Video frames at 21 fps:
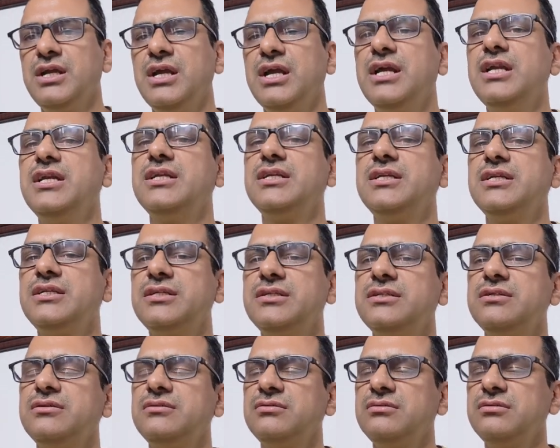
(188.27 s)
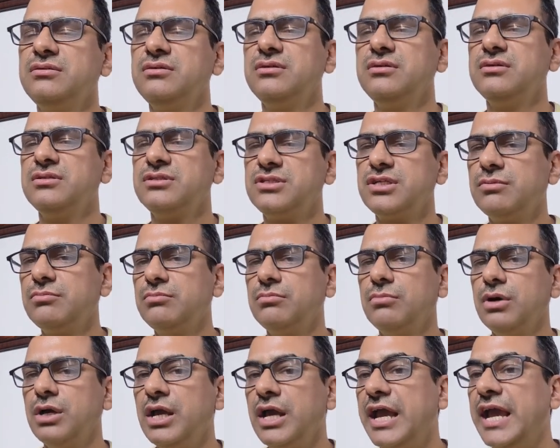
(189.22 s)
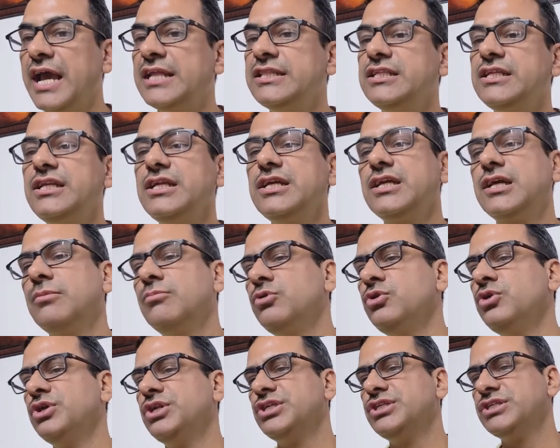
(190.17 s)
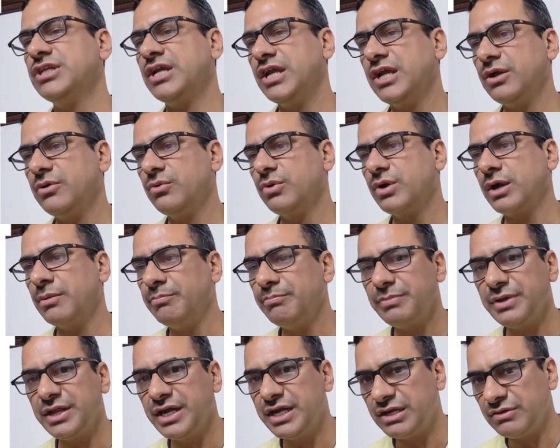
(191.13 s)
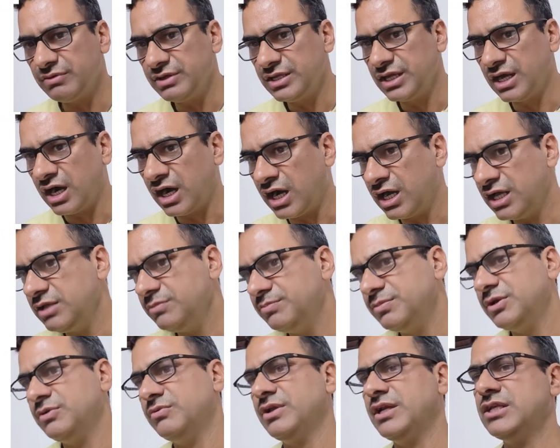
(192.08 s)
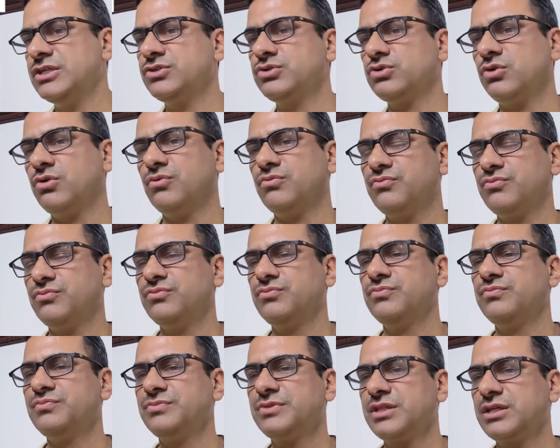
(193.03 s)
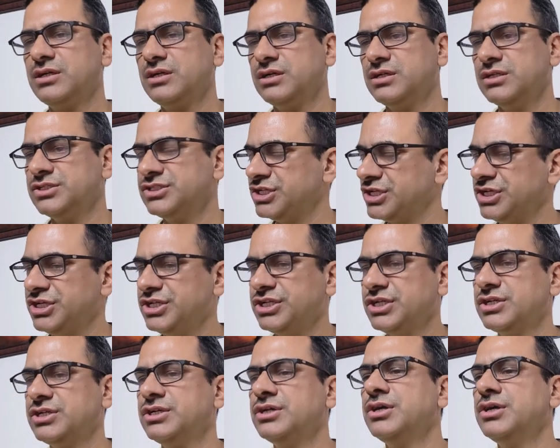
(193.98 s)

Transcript: and some ethnic communities have comparatively high prevalence of genetic